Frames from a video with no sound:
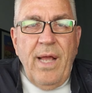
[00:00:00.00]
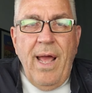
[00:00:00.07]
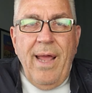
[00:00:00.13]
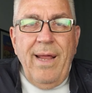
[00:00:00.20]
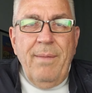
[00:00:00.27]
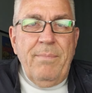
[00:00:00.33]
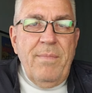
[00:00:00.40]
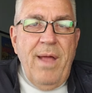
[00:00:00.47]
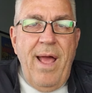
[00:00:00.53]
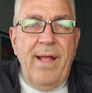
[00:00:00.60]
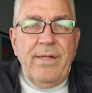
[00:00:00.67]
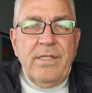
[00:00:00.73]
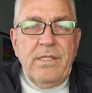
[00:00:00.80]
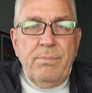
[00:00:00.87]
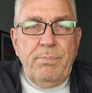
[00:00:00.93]
I am
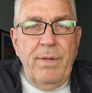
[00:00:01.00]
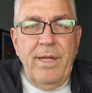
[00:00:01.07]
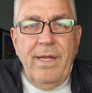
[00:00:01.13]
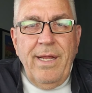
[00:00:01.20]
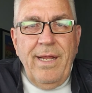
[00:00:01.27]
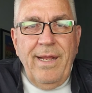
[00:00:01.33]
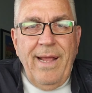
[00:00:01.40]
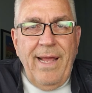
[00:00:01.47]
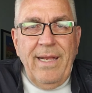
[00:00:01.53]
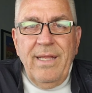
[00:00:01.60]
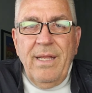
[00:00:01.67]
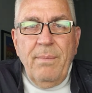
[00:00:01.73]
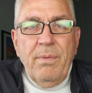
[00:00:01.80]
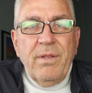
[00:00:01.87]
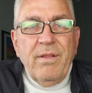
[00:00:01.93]
not speaking
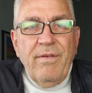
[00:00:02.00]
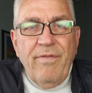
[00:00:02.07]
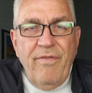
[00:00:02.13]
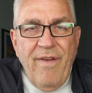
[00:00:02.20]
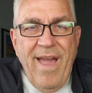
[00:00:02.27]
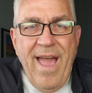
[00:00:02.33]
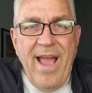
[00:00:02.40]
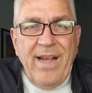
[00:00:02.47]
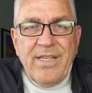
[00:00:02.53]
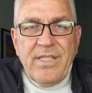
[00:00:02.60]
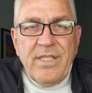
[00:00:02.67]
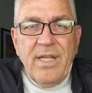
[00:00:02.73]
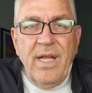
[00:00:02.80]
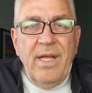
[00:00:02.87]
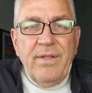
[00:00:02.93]
anything but the
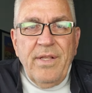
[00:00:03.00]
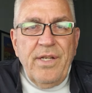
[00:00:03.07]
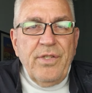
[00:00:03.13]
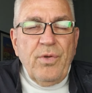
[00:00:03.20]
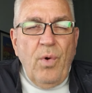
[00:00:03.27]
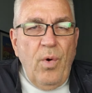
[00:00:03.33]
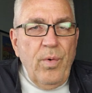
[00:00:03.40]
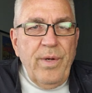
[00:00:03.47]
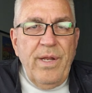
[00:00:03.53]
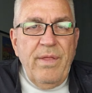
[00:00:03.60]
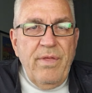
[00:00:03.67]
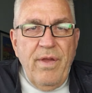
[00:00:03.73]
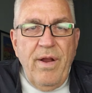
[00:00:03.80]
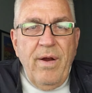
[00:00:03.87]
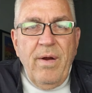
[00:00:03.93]
facts that is already
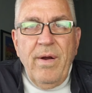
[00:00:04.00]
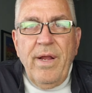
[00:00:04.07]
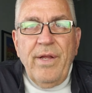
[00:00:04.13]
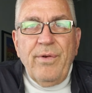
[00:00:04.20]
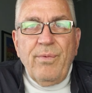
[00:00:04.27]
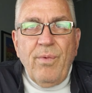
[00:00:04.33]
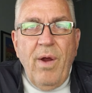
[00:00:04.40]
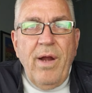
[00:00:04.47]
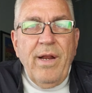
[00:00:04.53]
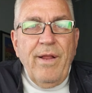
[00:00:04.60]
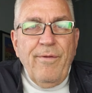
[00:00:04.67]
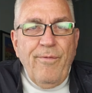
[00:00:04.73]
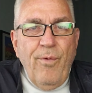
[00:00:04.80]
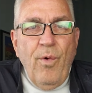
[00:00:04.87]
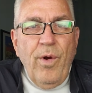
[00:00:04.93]
there in
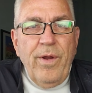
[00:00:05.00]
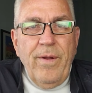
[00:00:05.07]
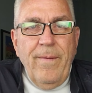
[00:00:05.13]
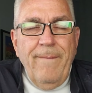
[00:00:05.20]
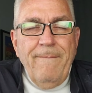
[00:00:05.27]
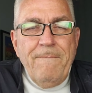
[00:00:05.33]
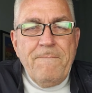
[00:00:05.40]
writing for you.